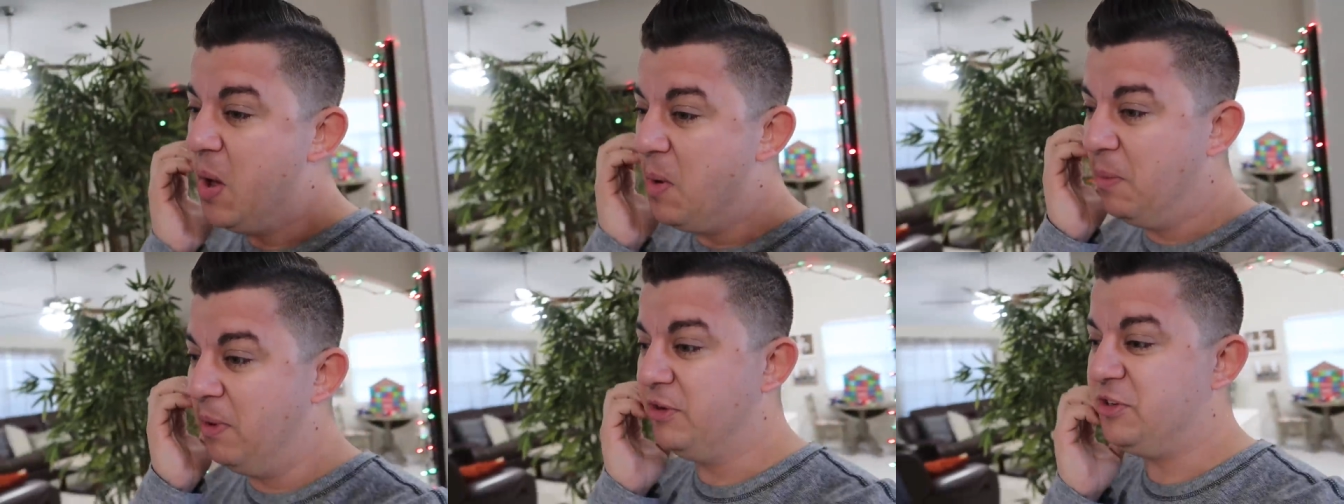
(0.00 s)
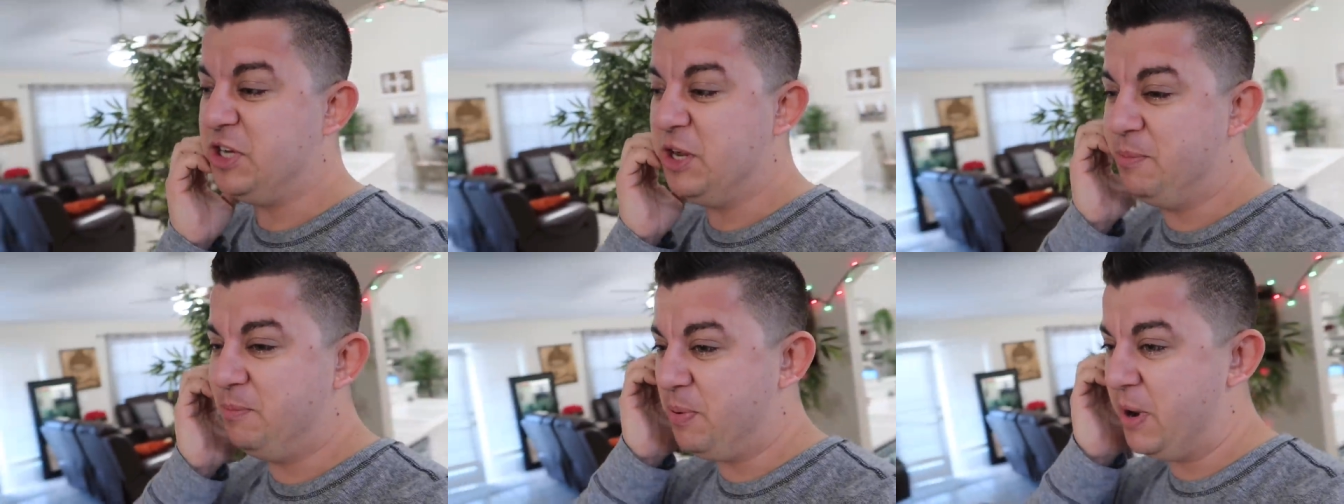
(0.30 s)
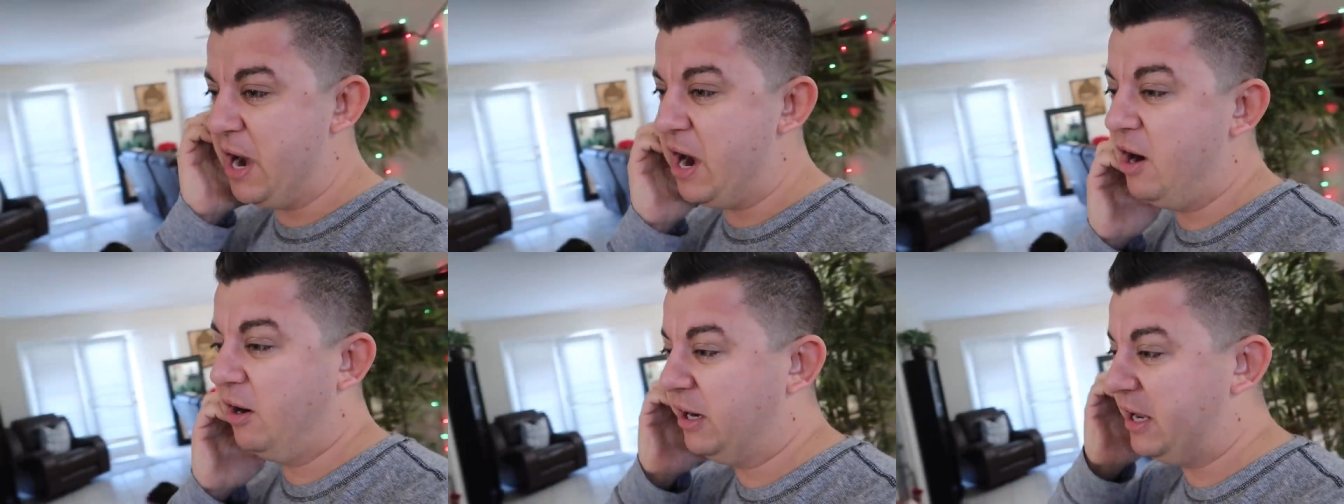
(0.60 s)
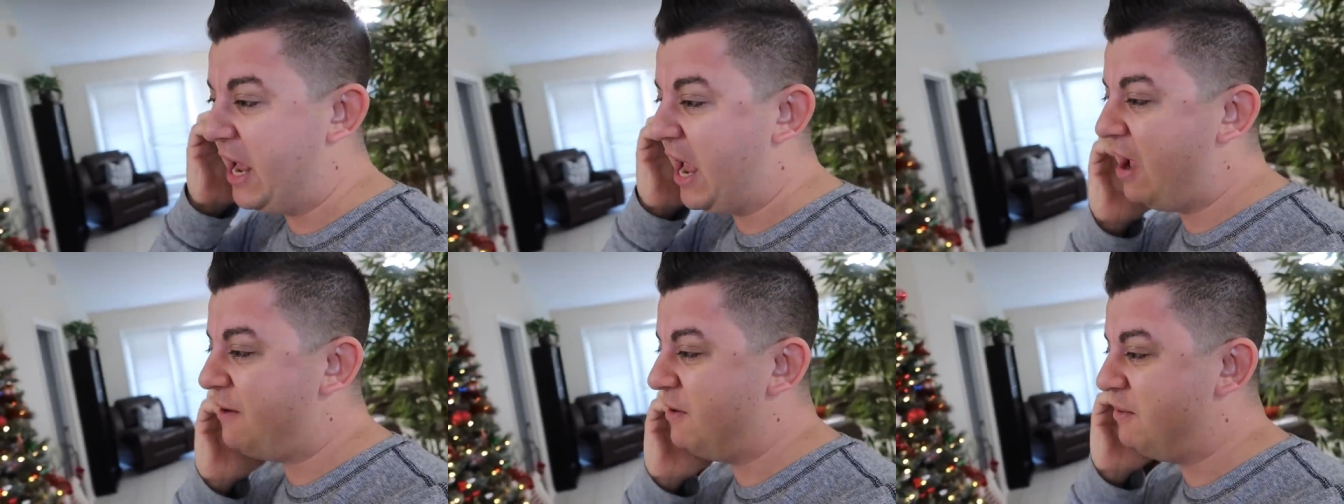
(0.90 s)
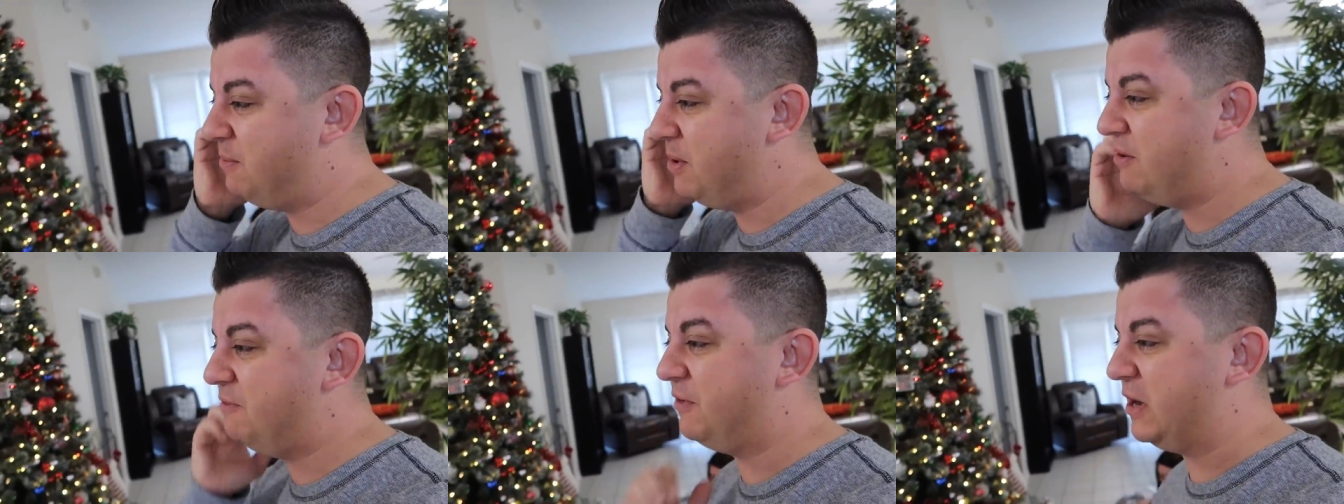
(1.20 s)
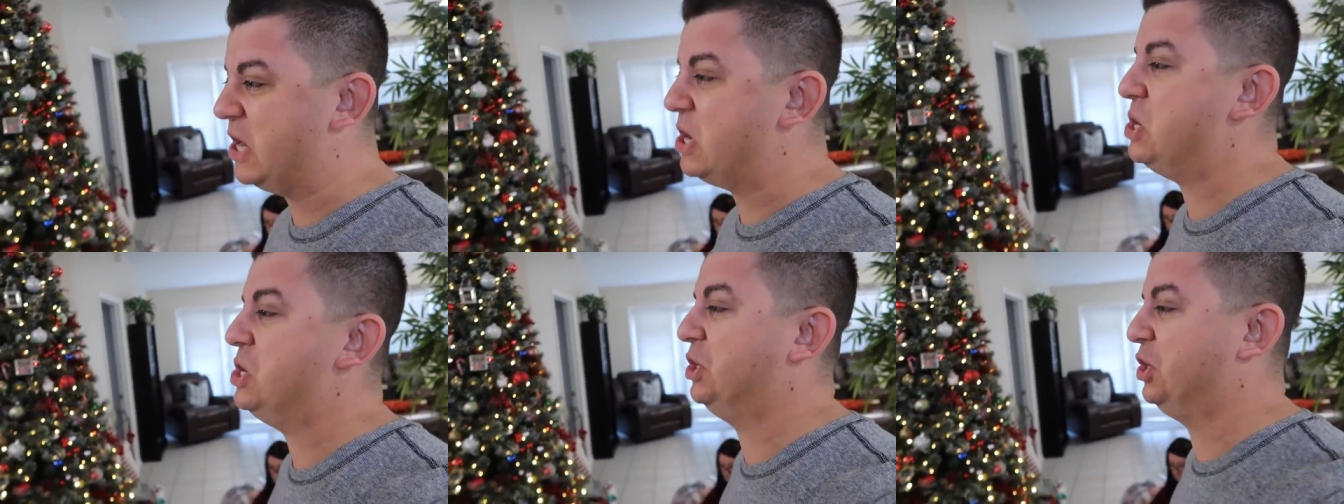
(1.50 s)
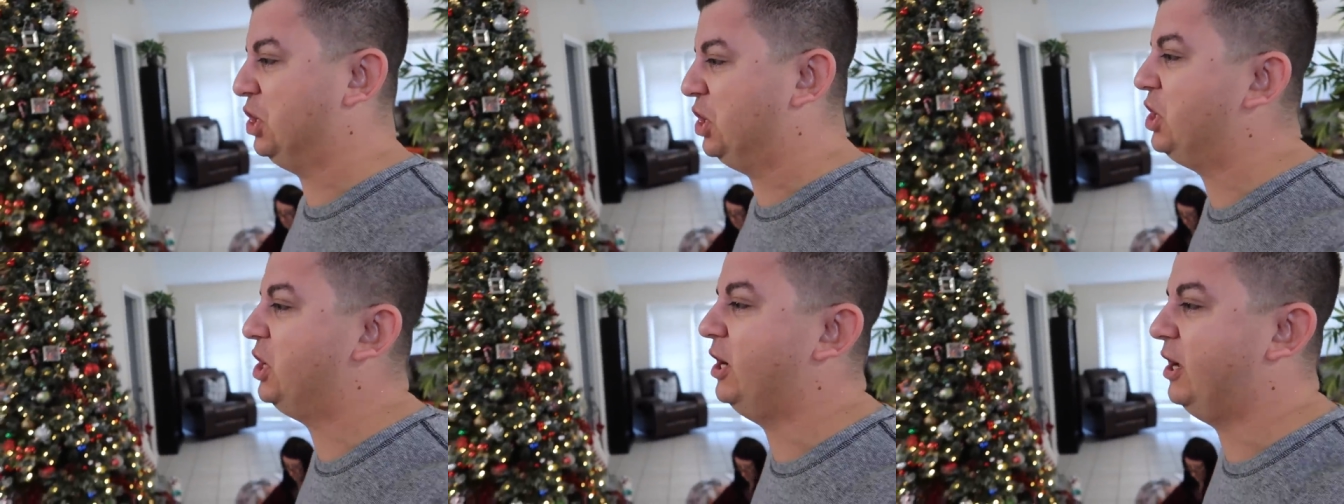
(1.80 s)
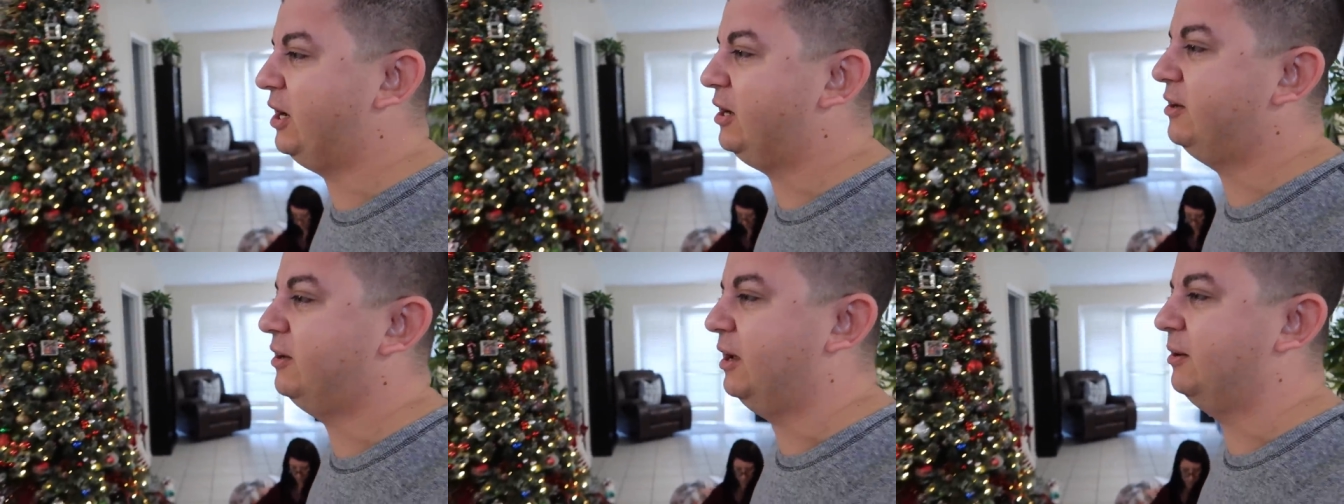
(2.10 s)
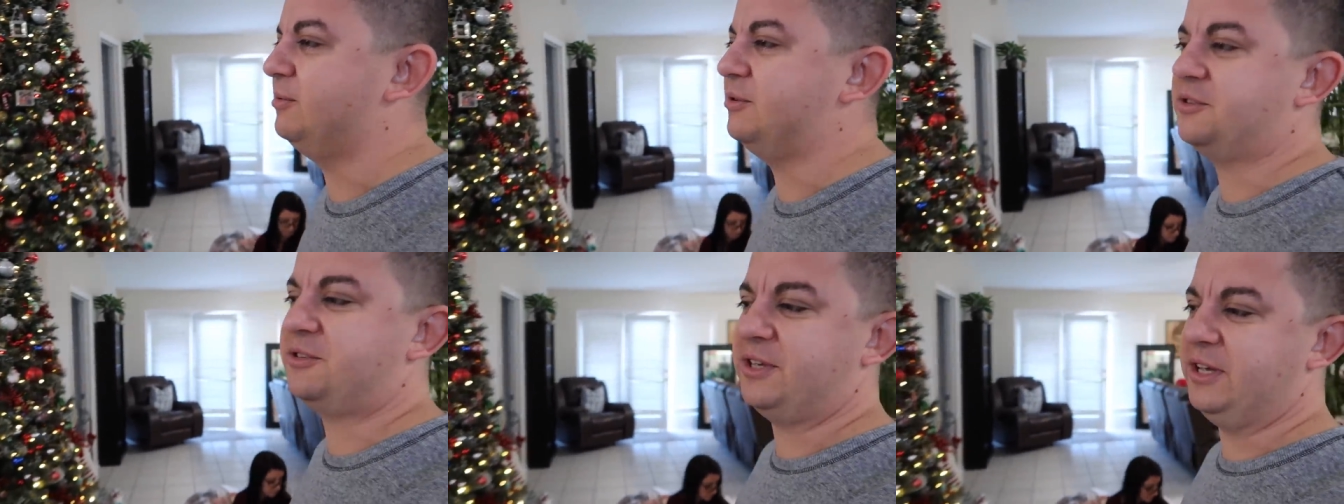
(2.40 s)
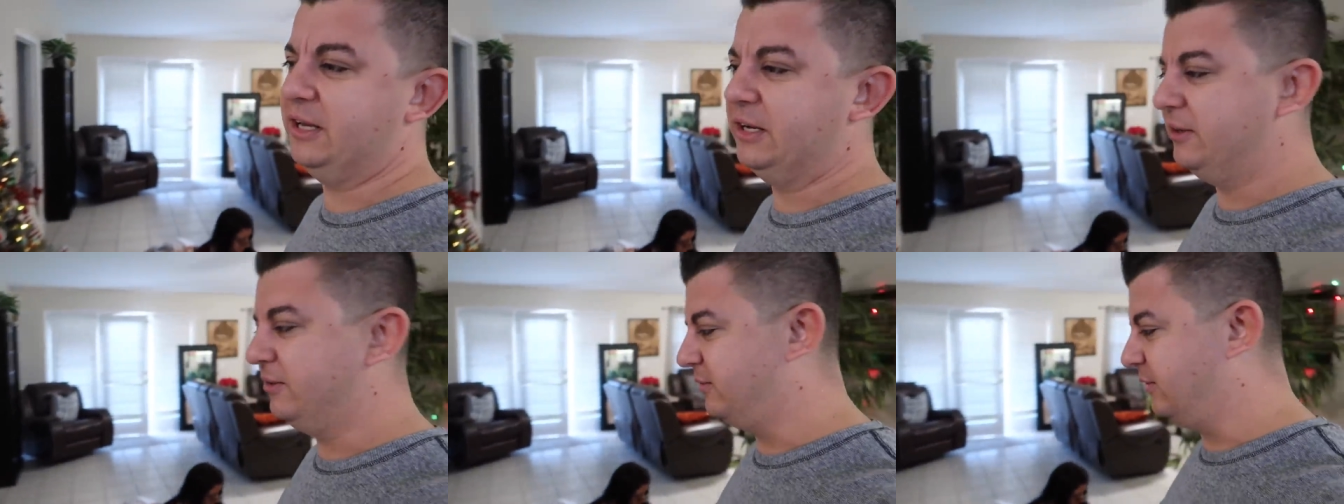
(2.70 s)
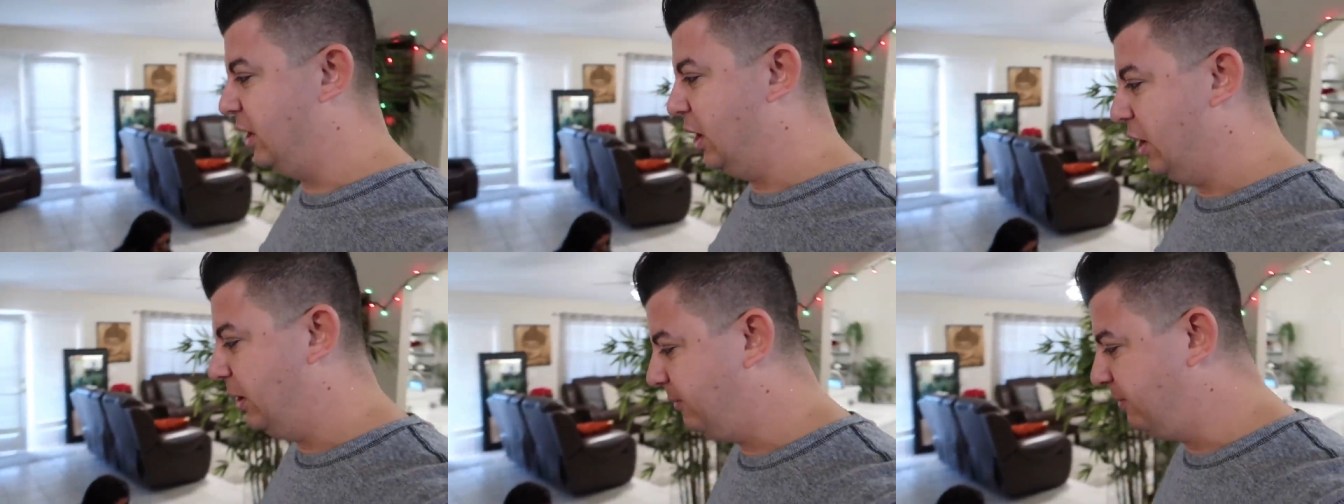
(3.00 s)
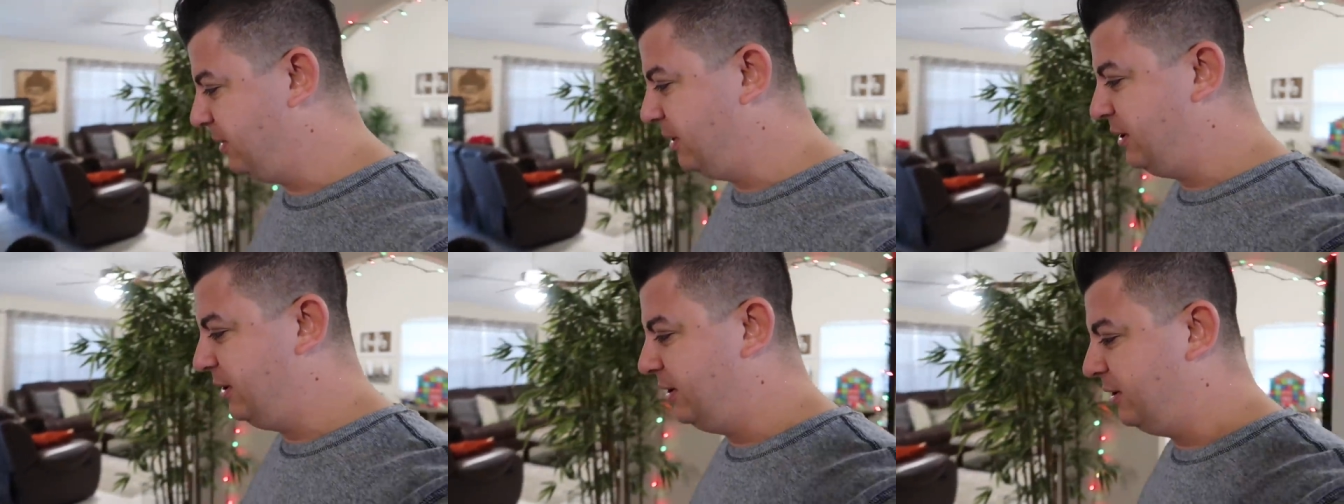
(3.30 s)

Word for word: But you apparently haven't been very good. I'm just kidding. No.